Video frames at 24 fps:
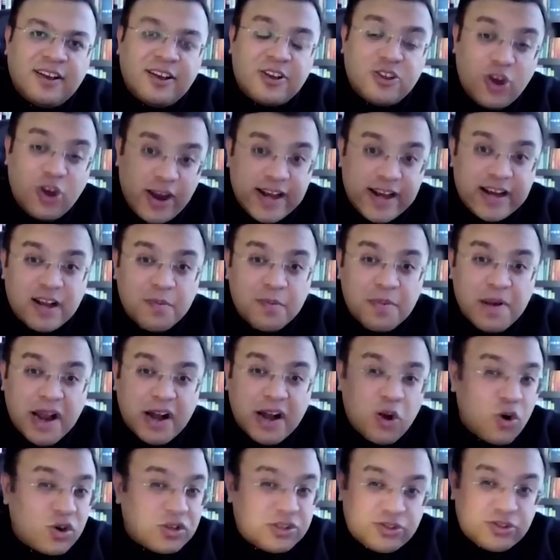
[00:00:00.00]
your income can
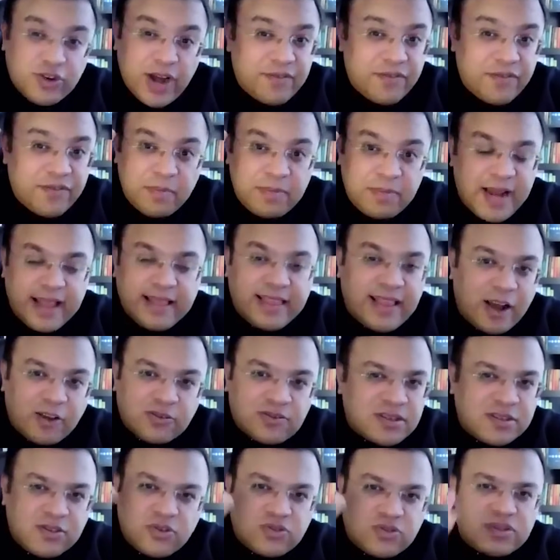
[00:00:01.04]
go straight from
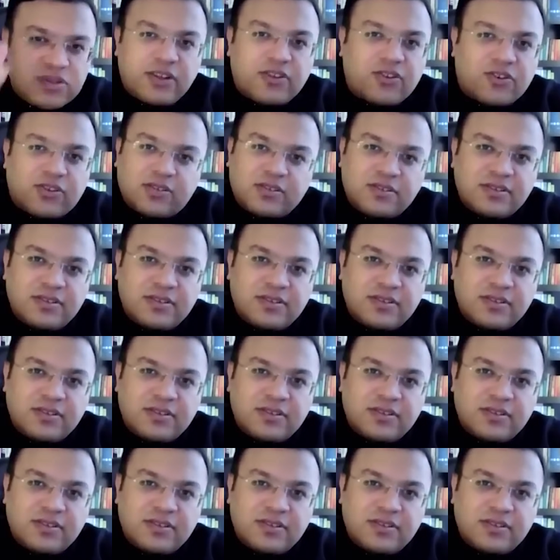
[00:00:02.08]
10,000 to zero.